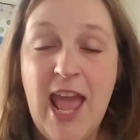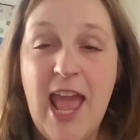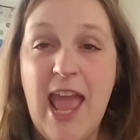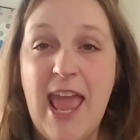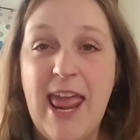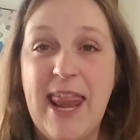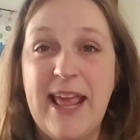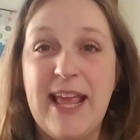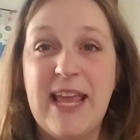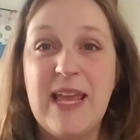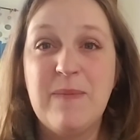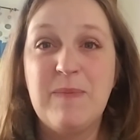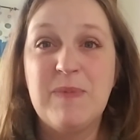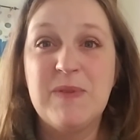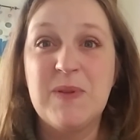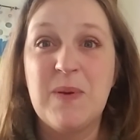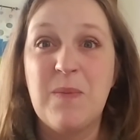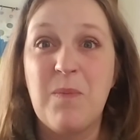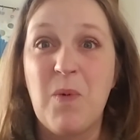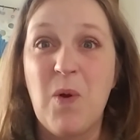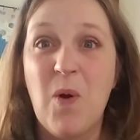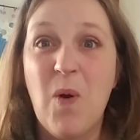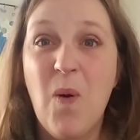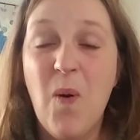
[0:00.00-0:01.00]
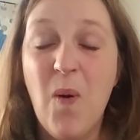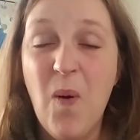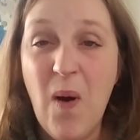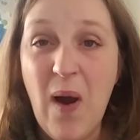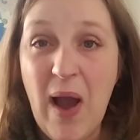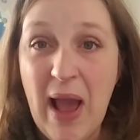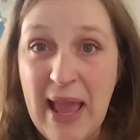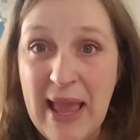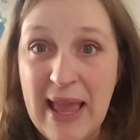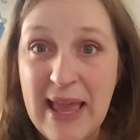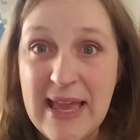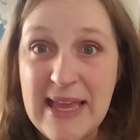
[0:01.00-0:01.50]
and it keeps them
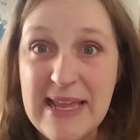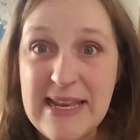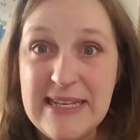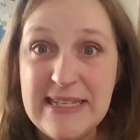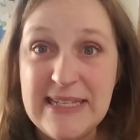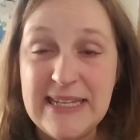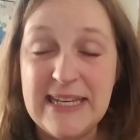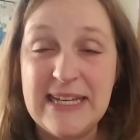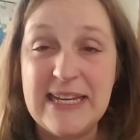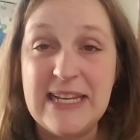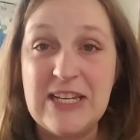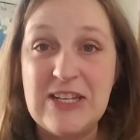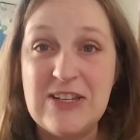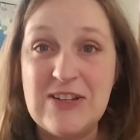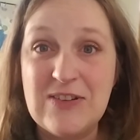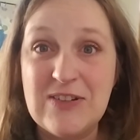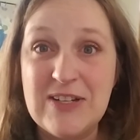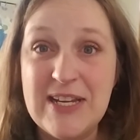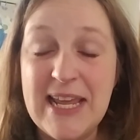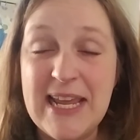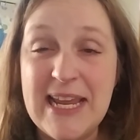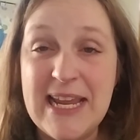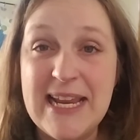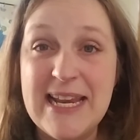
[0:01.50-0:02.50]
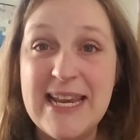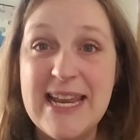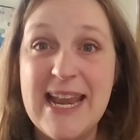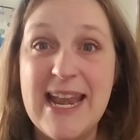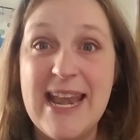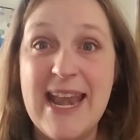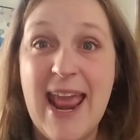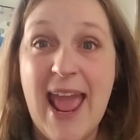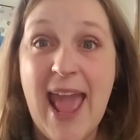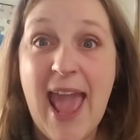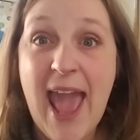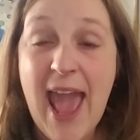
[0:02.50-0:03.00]
quiet and entertained
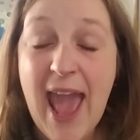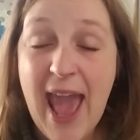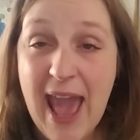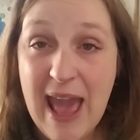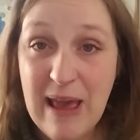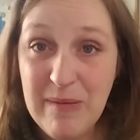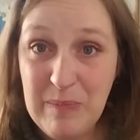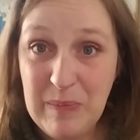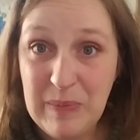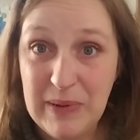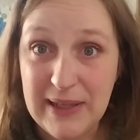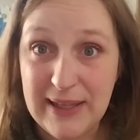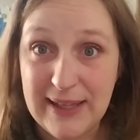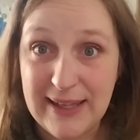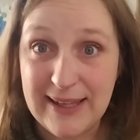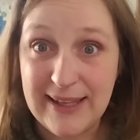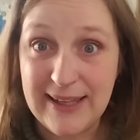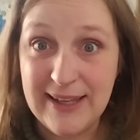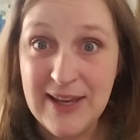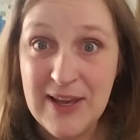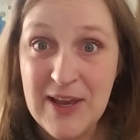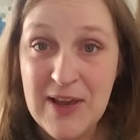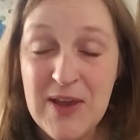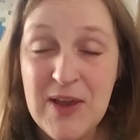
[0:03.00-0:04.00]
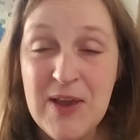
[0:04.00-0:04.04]
and happy